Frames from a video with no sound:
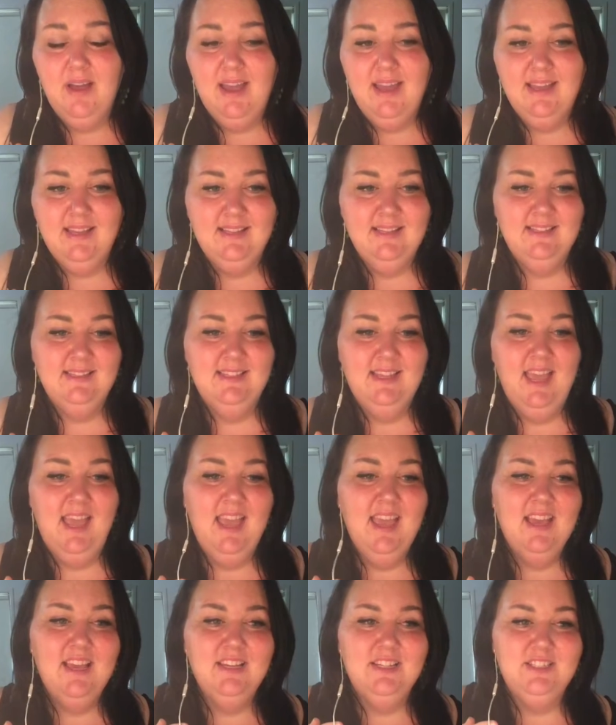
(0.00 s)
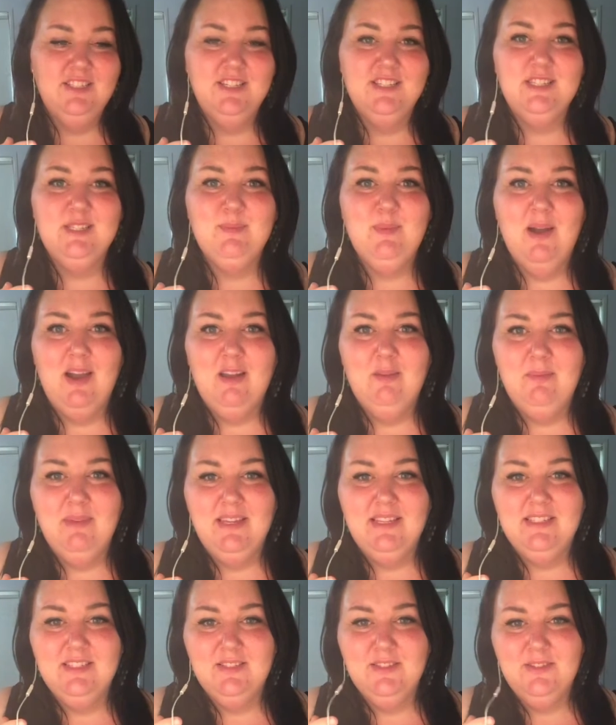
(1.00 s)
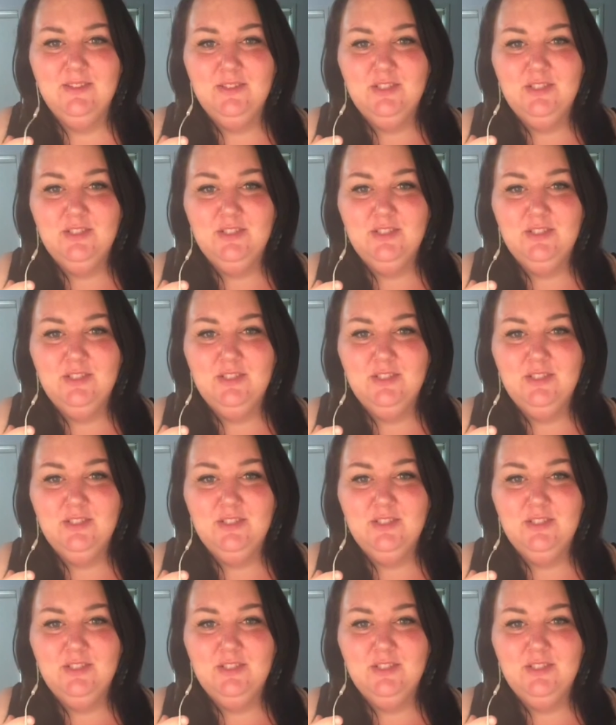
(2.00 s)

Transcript: And she inspired me to